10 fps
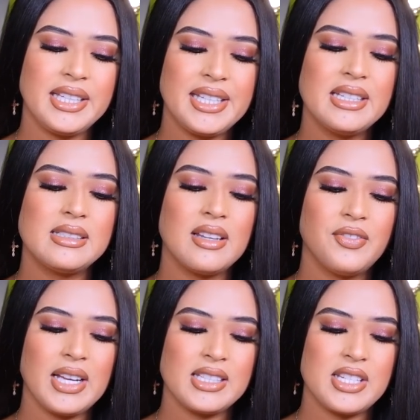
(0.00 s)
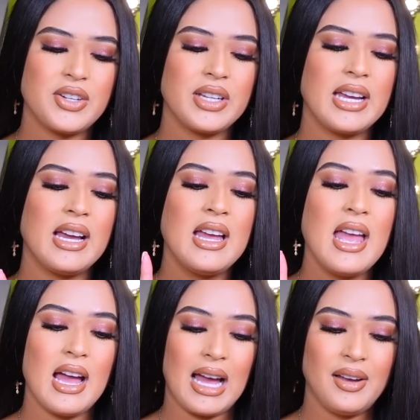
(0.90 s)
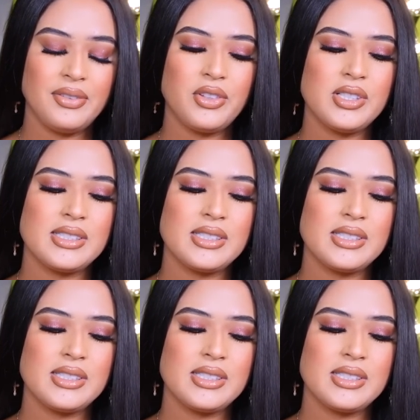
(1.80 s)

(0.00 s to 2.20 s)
yeast and bacteria after